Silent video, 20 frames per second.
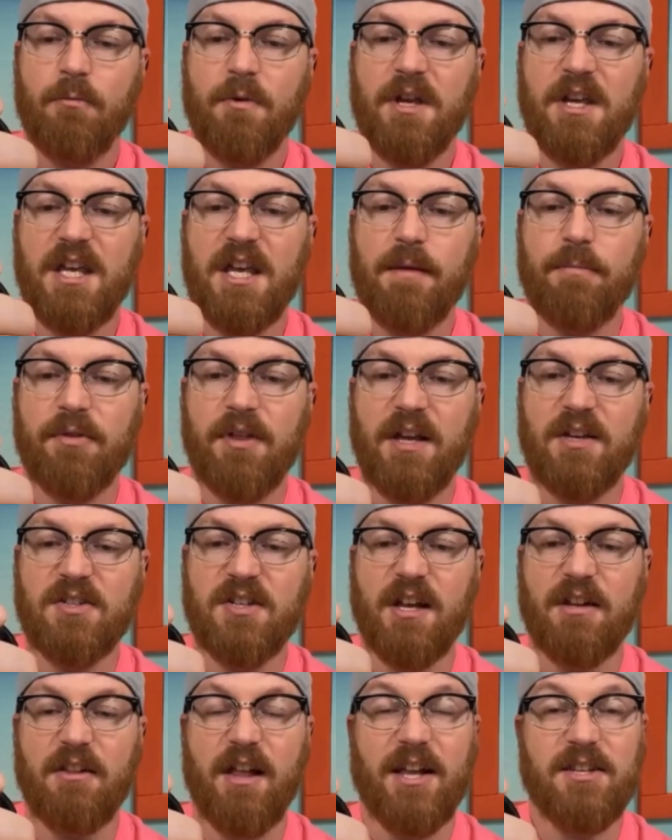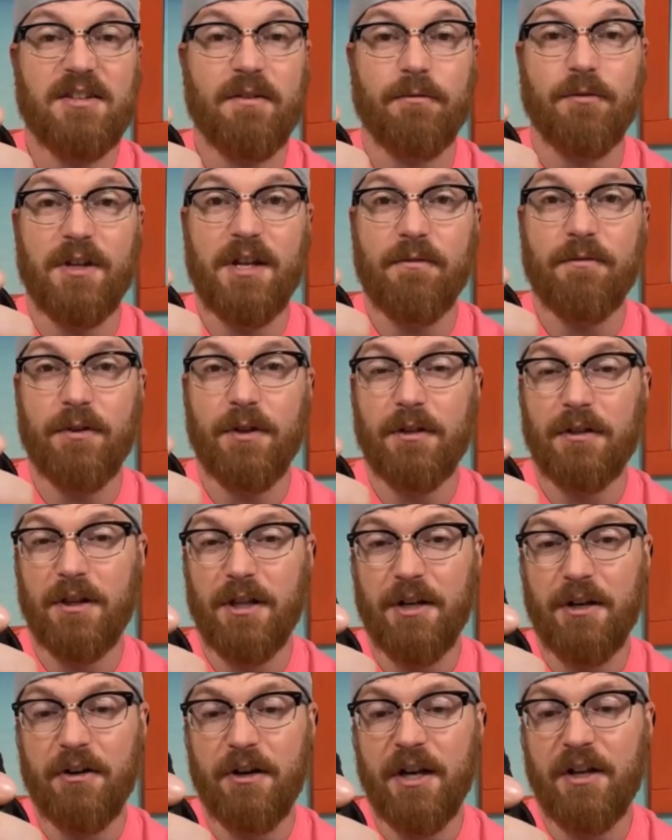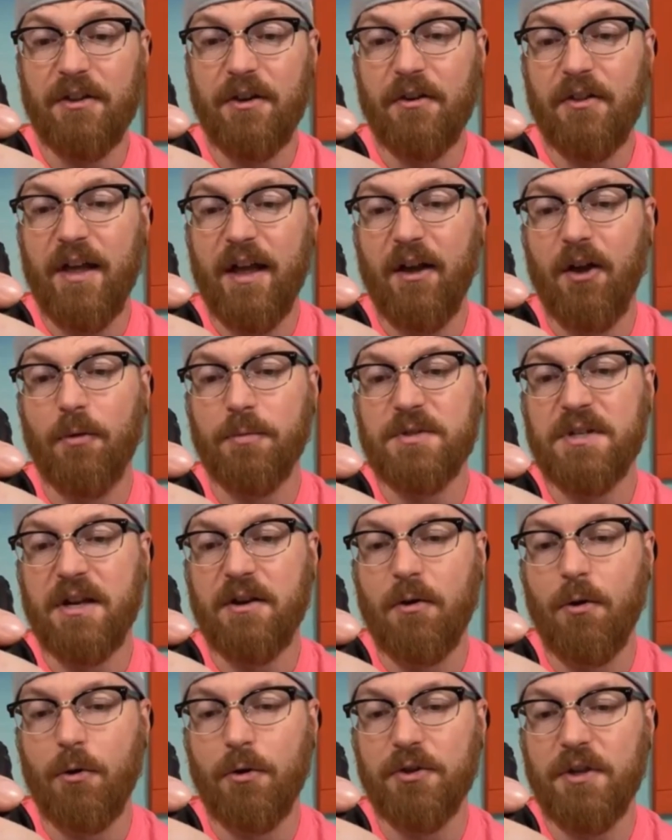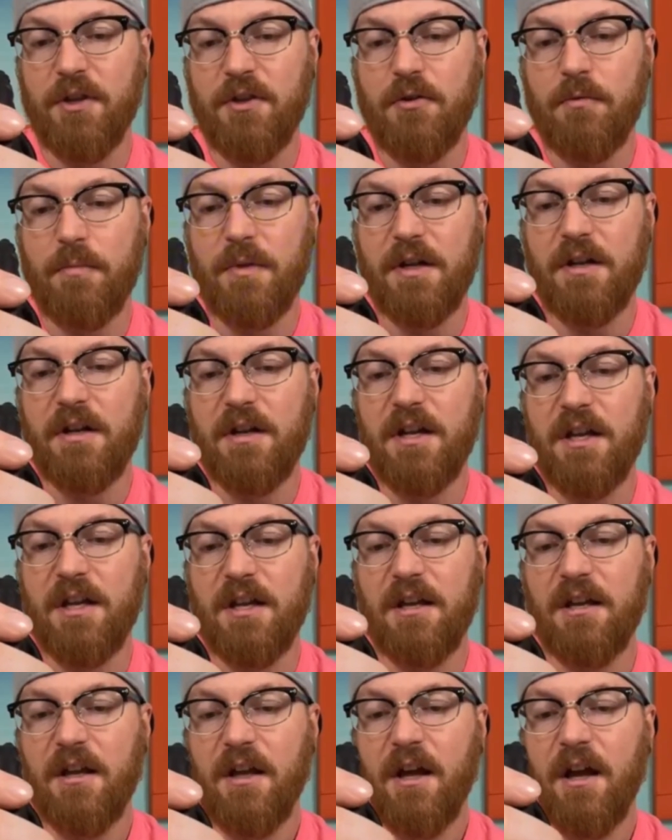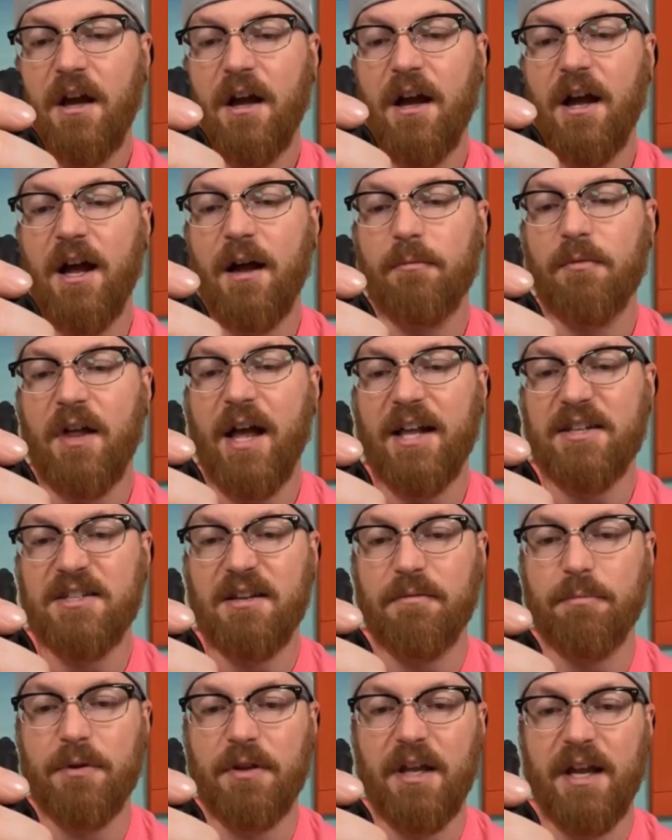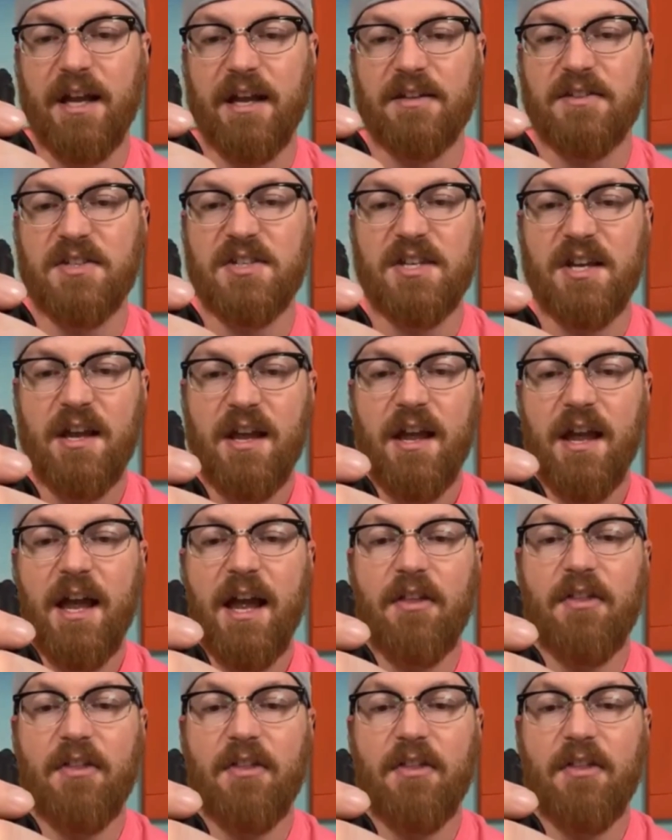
We keep things like lots of leaflet litter in there that helps like hold the humidity, lots of plants.